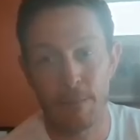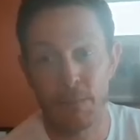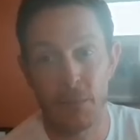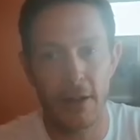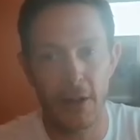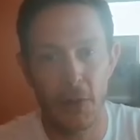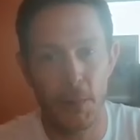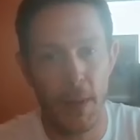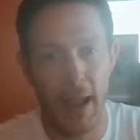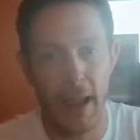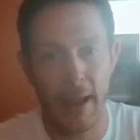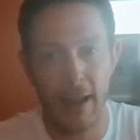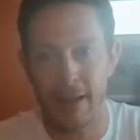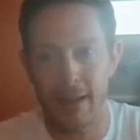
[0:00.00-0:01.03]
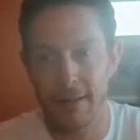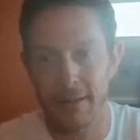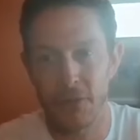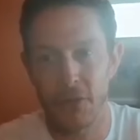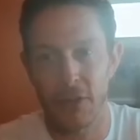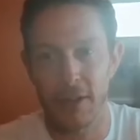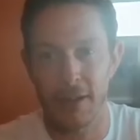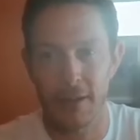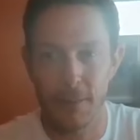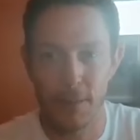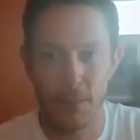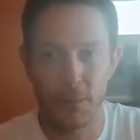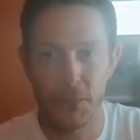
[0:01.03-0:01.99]
why are you paying
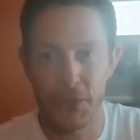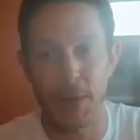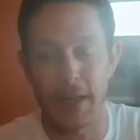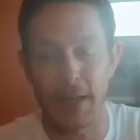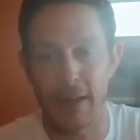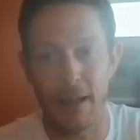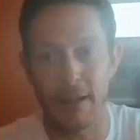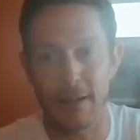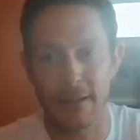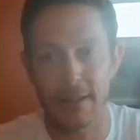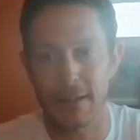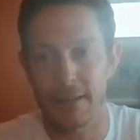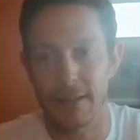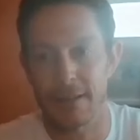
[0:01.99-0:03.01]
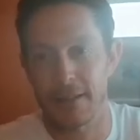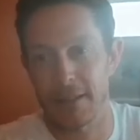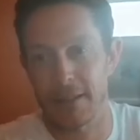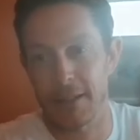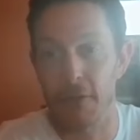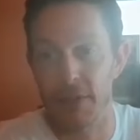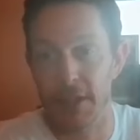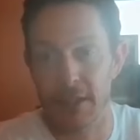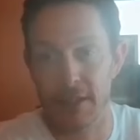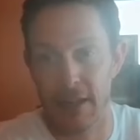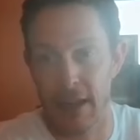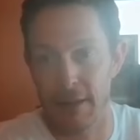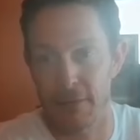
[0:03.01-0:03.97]
the 8 BDRs to
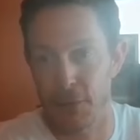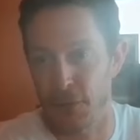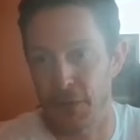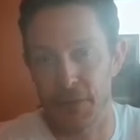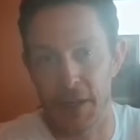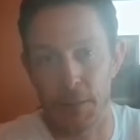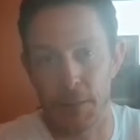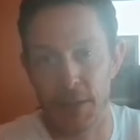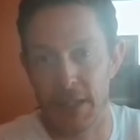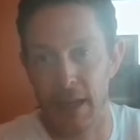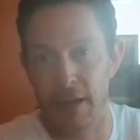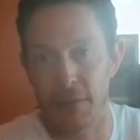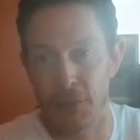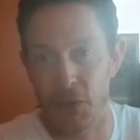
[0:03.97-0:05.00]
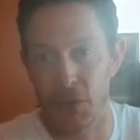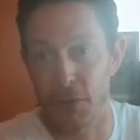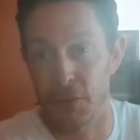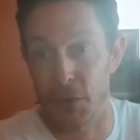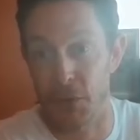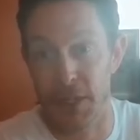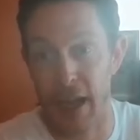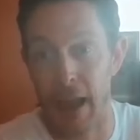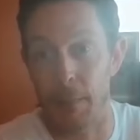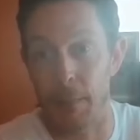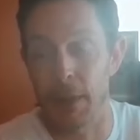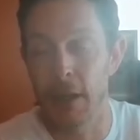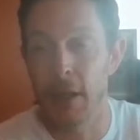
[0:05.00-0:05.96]
service 10 or 15% of your
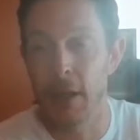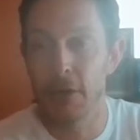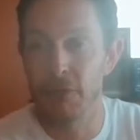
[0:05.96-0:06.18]
TAM?